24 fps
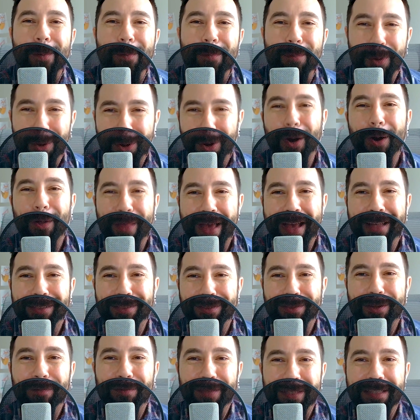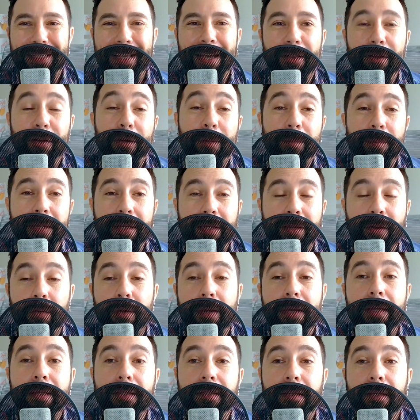Put all that stuff together to be
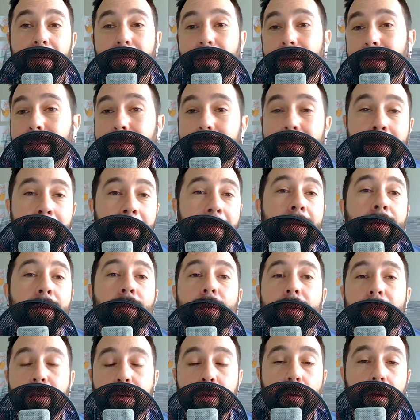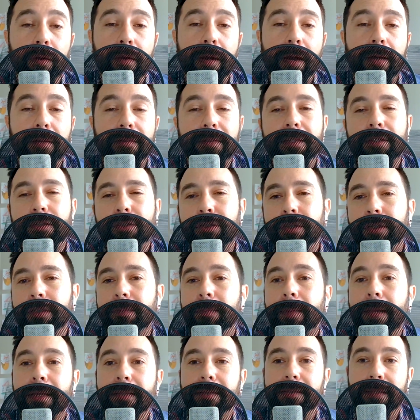cohesive. And same thing with U R Ls. It just
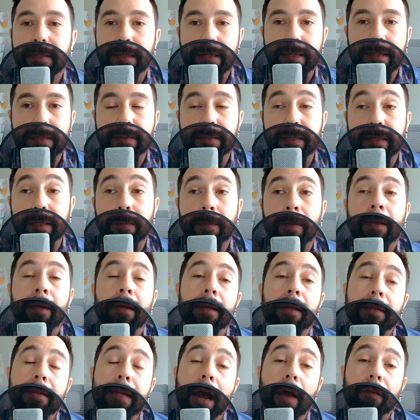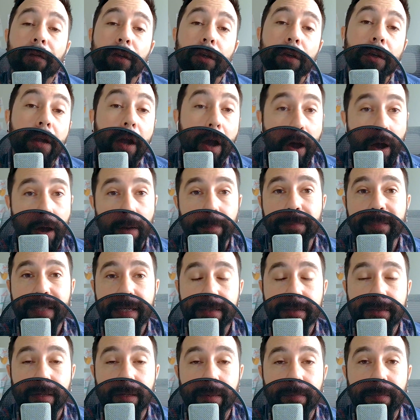makes it easy. Now, if you're going to
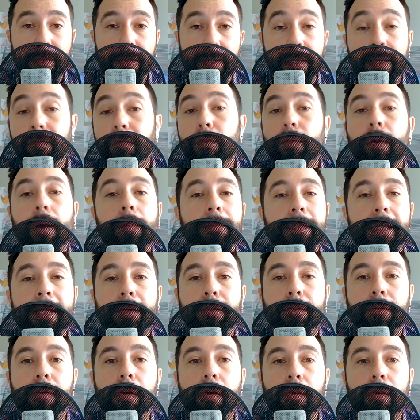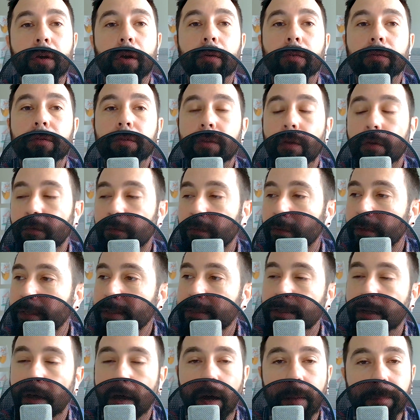update something, if you update your logo, don't forget
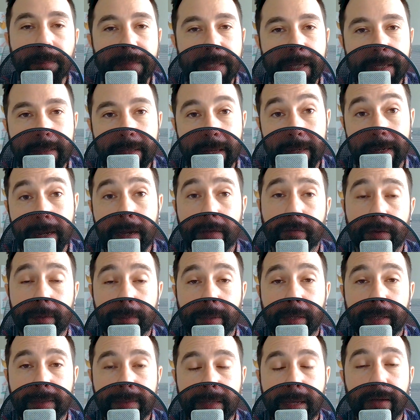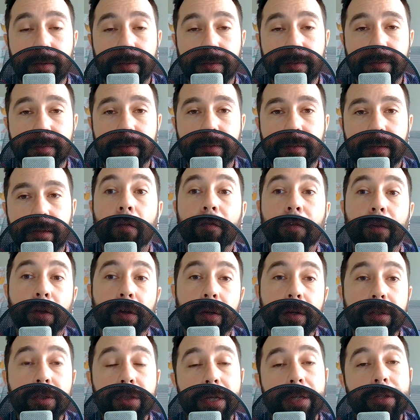to update that every place else. If you're going
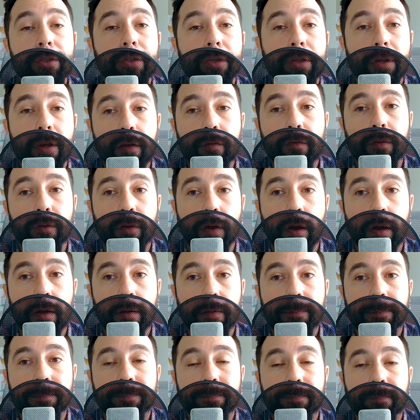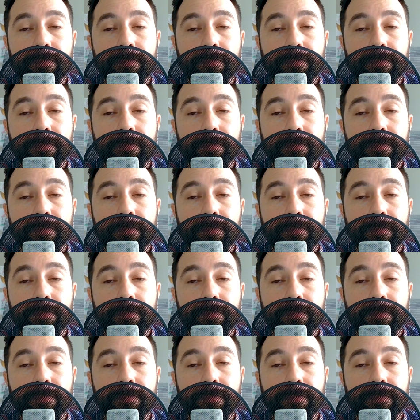to change your cover art,